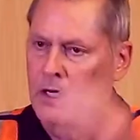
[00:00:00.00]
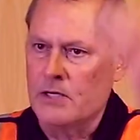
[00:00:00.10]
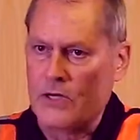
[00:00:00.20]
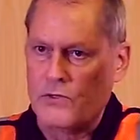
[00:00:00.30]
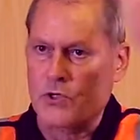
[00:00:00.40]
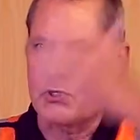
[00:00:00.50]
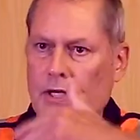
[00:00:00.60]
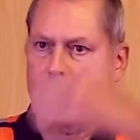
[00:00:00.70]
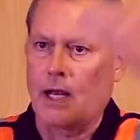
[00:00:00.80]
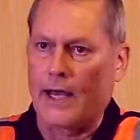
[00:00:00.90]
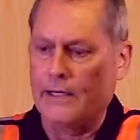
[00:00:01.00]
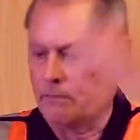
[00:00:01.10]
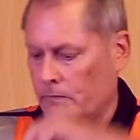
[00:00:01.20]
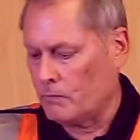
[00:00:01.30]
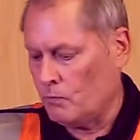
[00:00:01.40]
is as the sunlight,
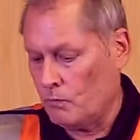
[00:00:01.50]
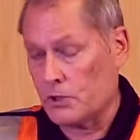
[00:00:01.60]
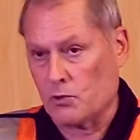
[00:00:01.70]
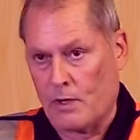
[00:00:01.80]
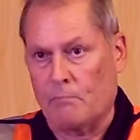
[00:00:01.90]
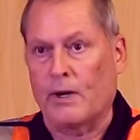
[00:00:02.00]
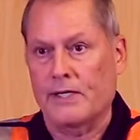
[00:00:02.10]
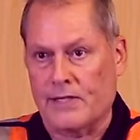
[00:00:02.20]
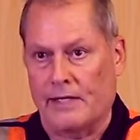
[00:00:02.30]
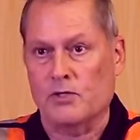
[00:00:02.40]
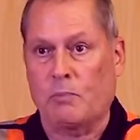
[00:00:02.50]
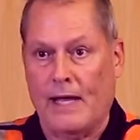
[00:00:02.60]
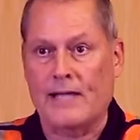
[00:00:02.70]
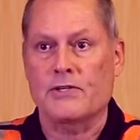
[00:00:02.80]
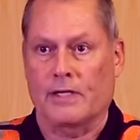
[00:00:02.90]
which is what breaks down this
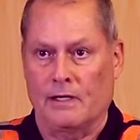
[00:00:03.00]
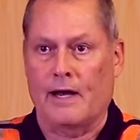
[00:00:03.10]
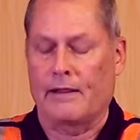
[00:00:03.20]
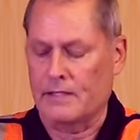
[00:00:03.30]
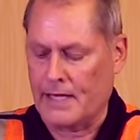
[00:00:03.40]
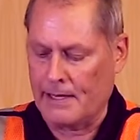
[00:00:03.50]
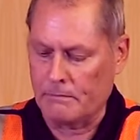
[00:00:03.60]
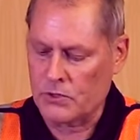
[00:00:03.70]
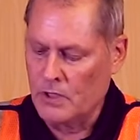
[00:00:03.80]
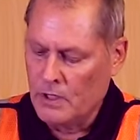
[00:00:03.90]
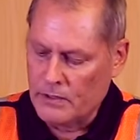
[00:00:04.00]
plastic a lot of the times,